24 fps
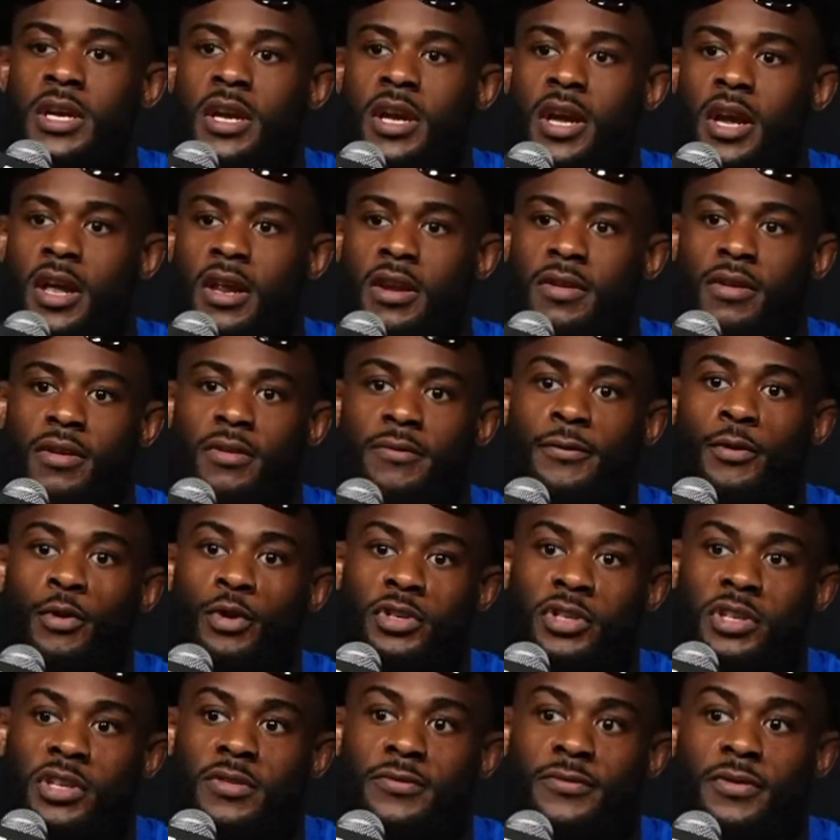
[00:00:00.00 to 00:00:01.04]
And
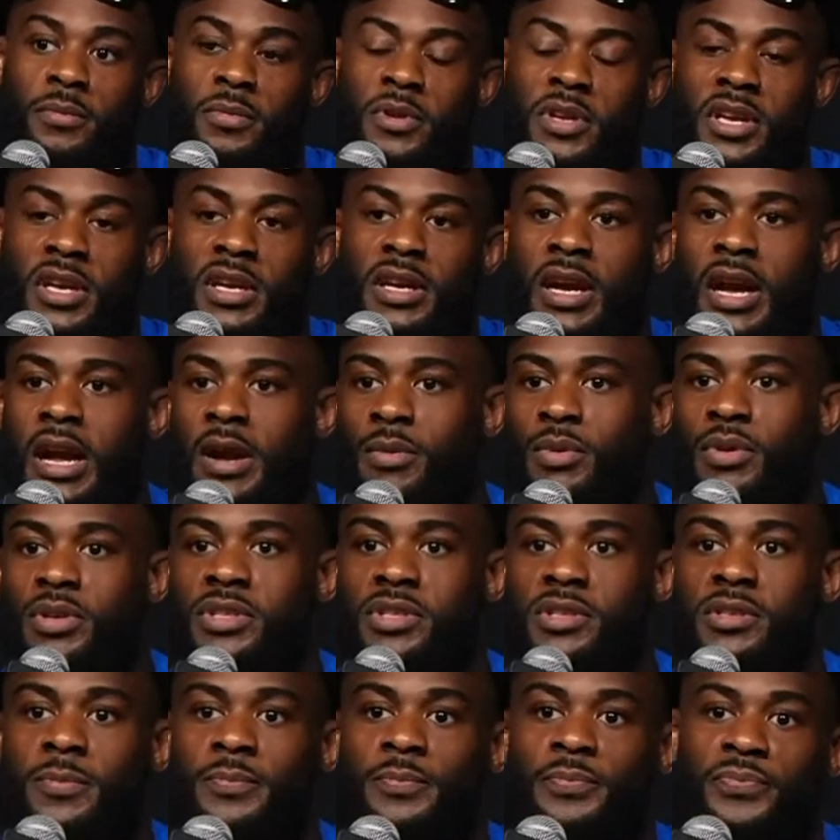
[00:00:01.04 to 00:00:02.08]
unfortunately for me, I
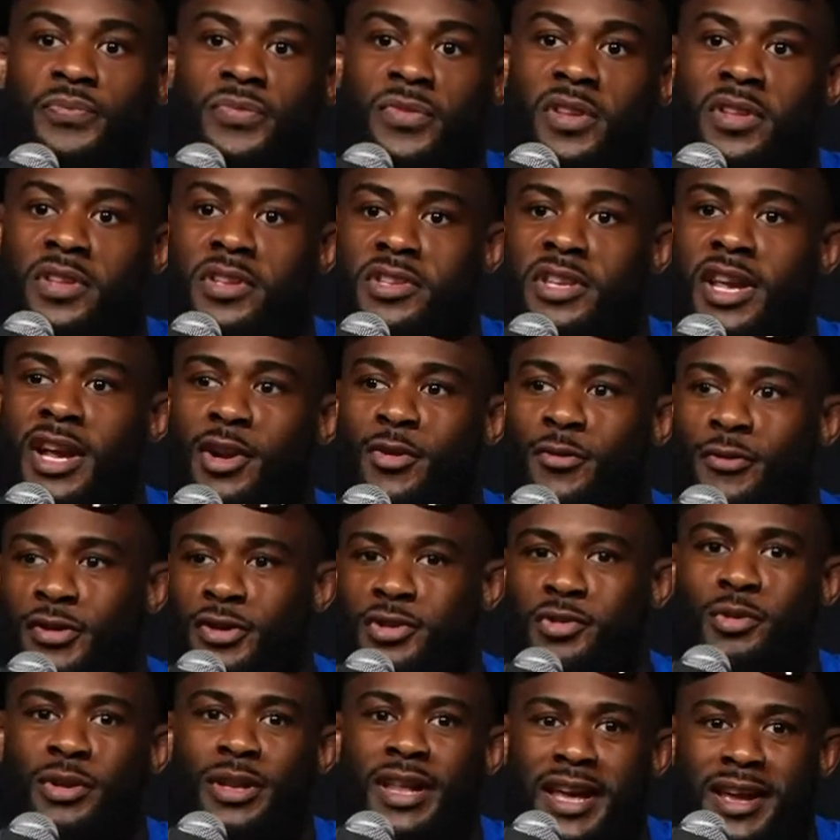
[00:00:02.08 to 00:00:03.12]
was the
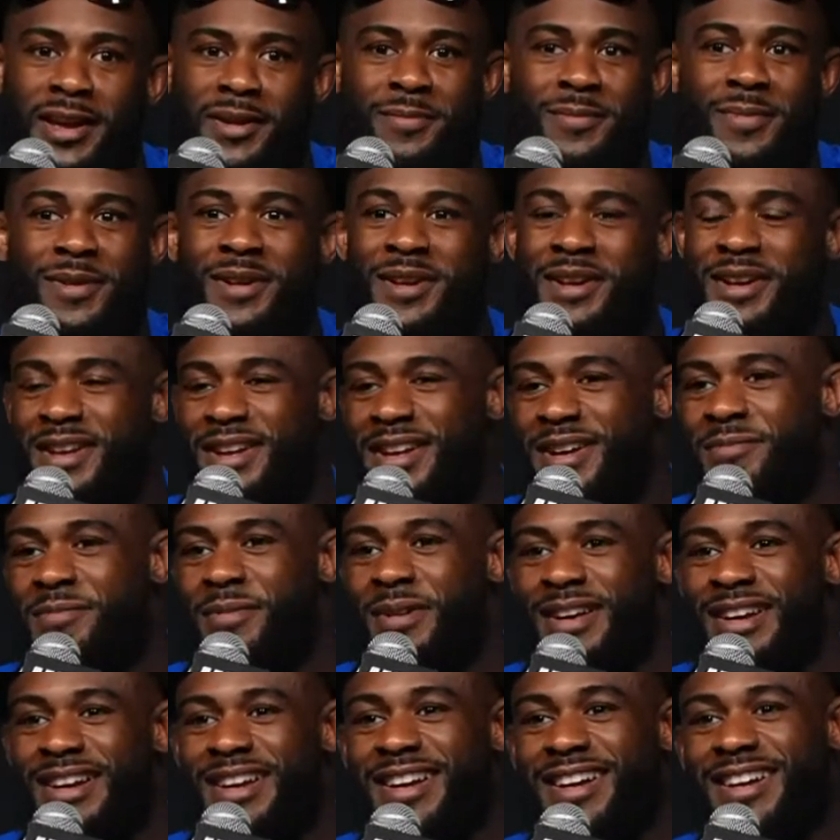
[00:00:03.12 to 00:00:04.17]
sacrificial lamb,
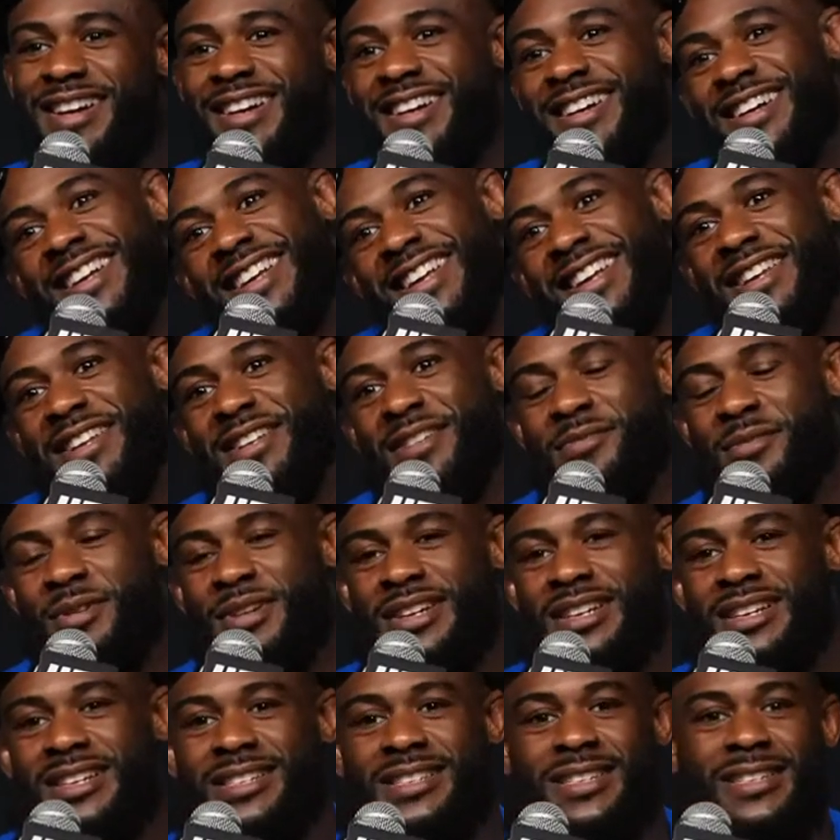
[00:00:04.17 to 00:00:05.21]
but it is what
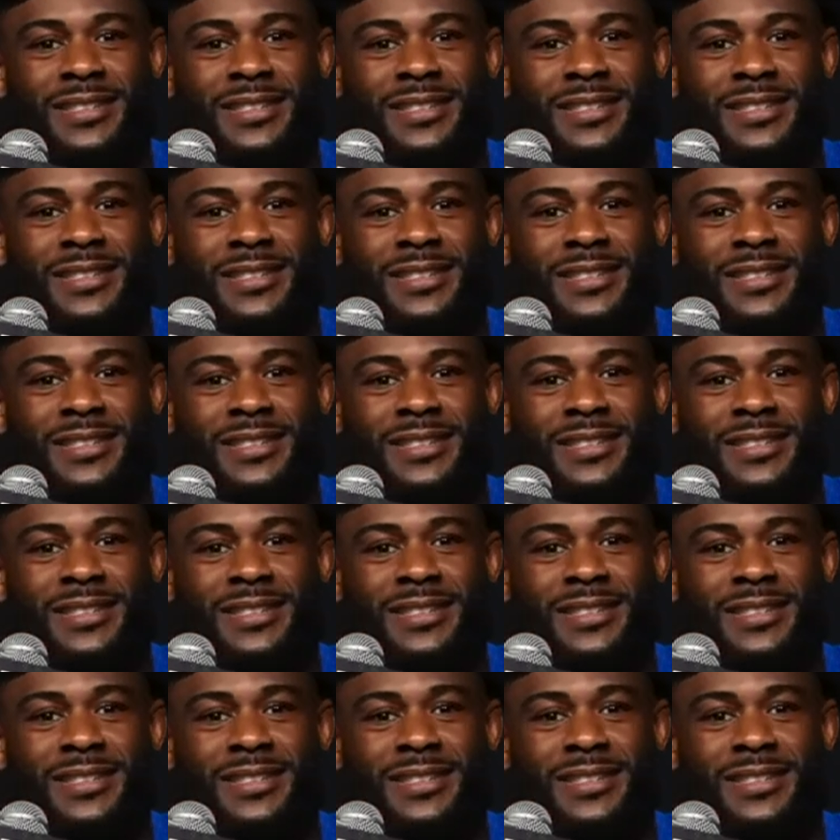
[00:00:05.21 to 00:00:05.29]
it is.